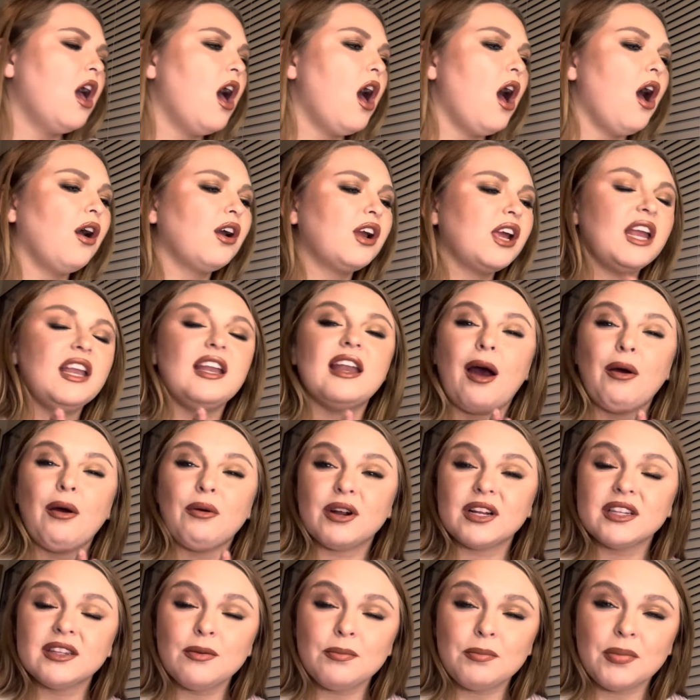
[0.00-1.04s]
Okay, now we're
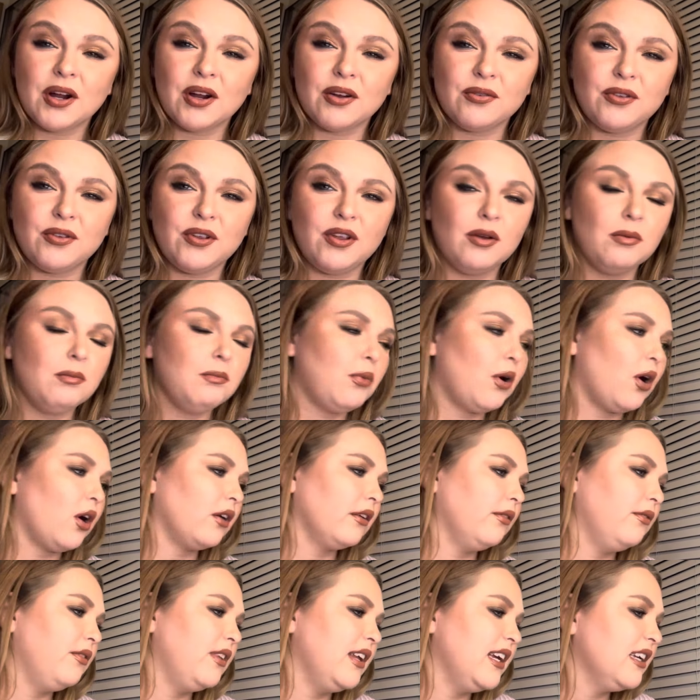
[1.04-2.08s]
in the perfume part
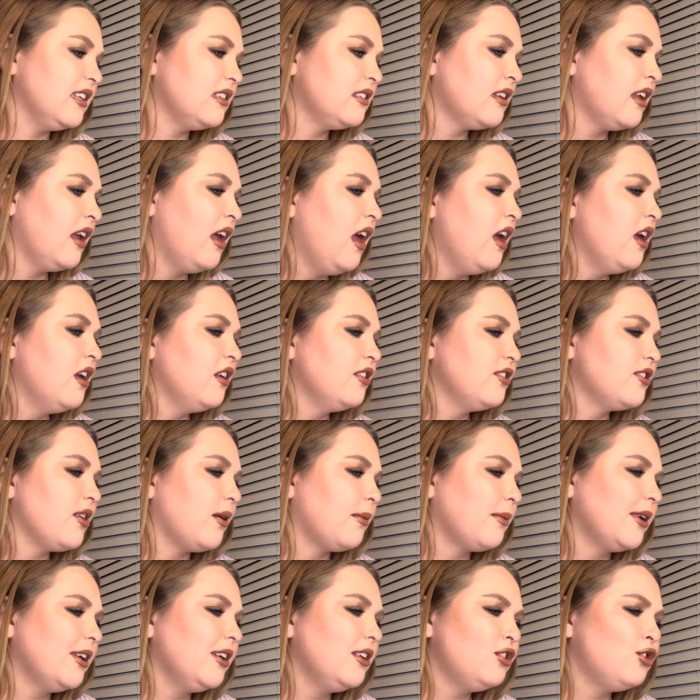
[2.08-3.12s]
of this. So I'm
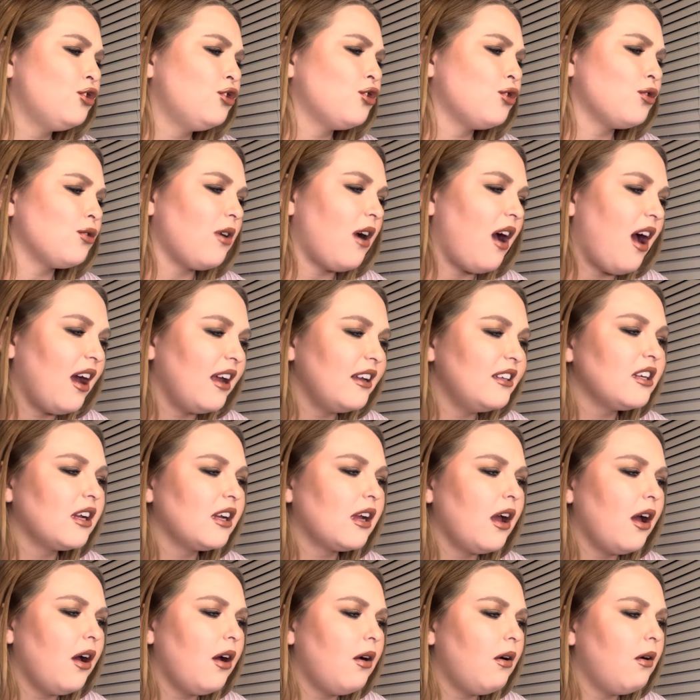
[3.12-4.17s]
going to try to
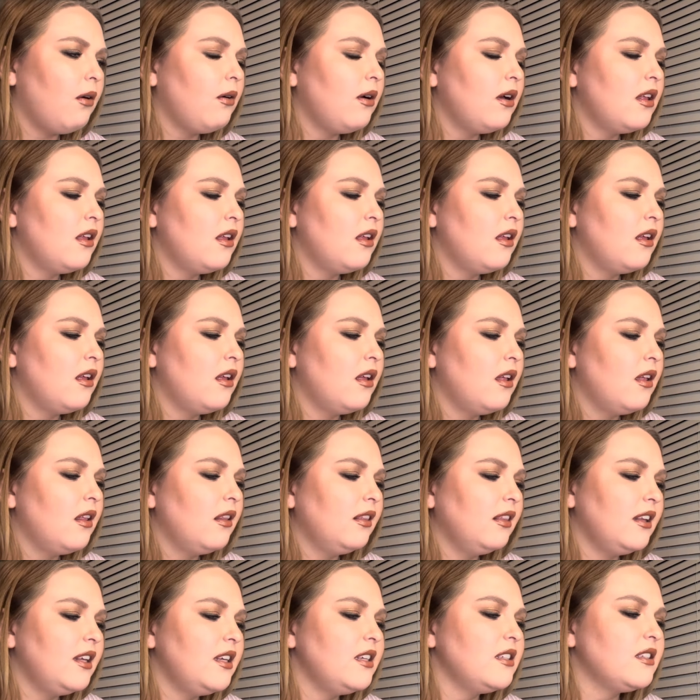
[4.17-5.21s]
go
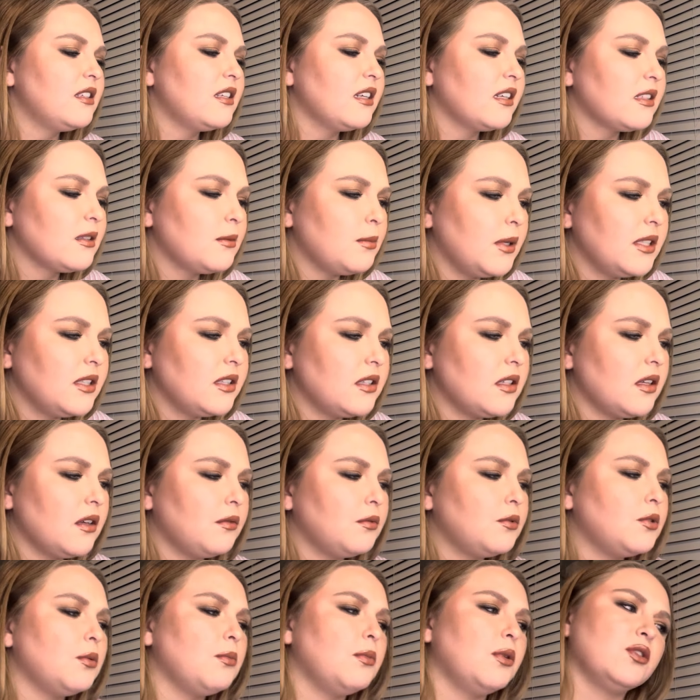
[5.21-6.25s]
least expensive
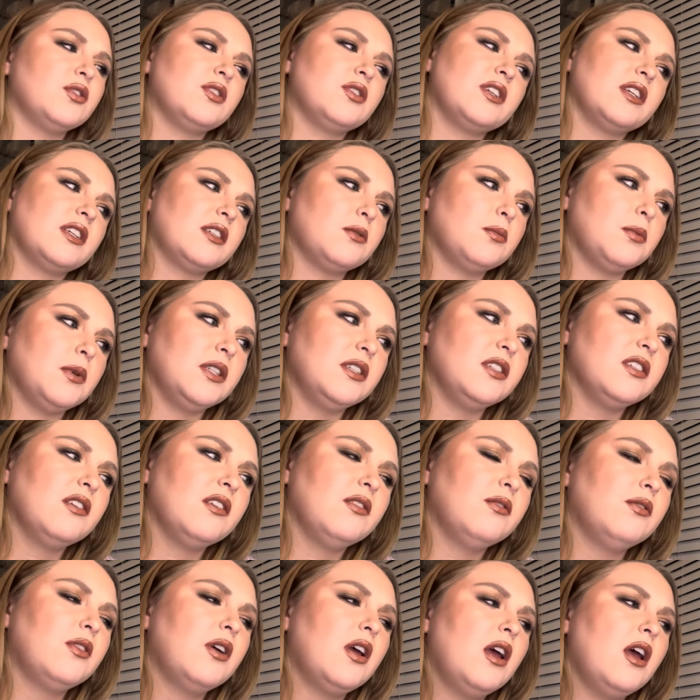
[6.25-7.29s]
to most
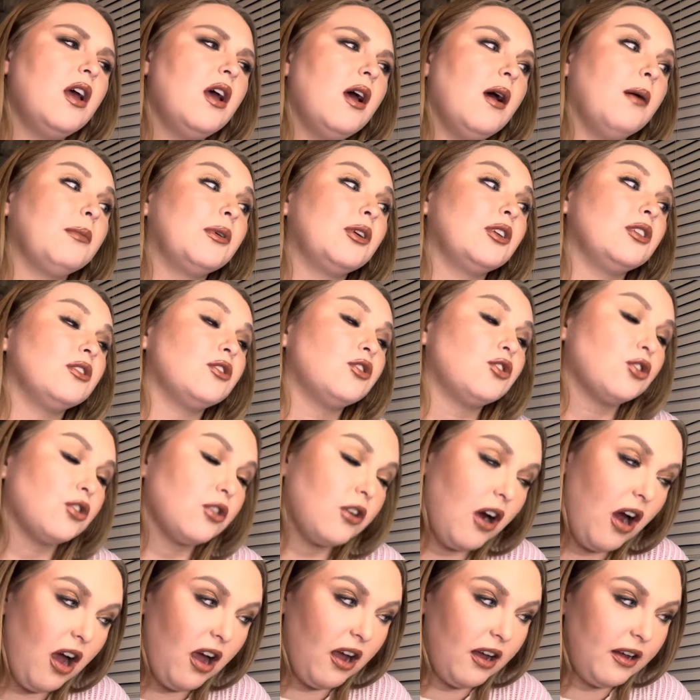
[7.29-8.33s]
expensive. I'm going to
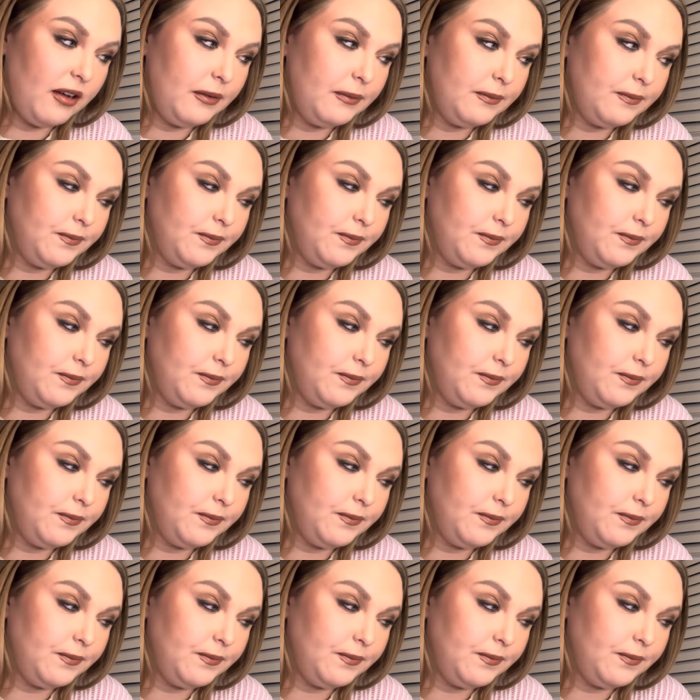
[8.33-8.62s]
try.